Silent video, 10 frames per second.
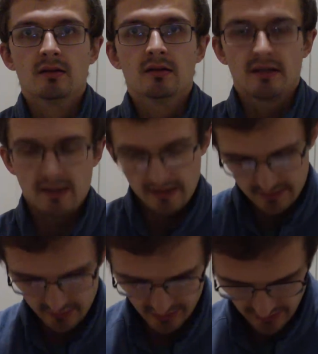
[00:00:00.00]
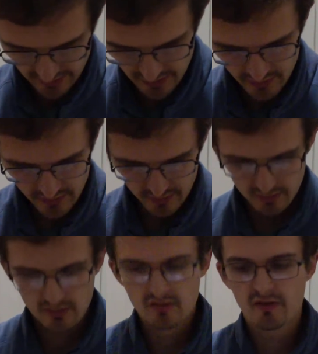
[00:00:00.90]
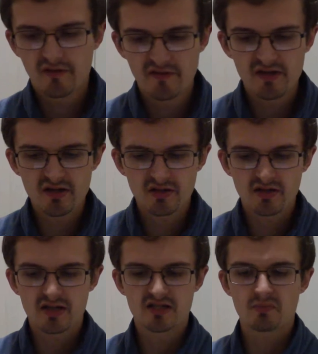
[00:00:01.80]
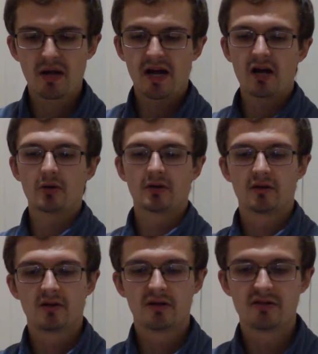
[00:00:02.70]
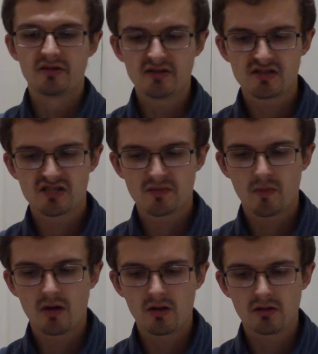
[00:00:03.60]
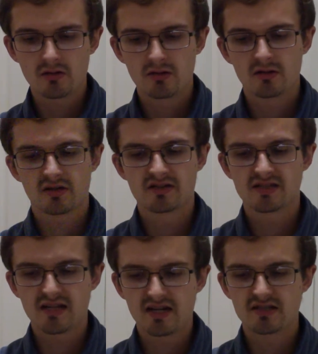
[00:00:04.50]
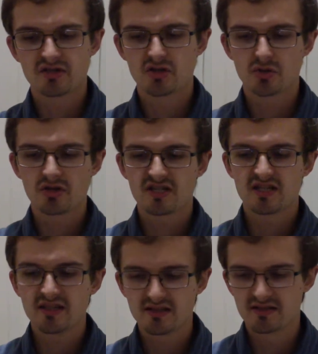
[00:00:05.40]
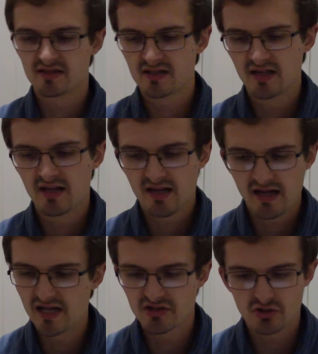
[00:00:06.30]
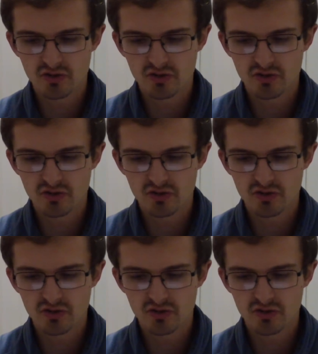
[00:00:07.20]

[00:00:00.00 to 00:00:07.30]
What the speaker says: Yeah, okay, here we go. Fear is power. This small, concise, and short sentence has great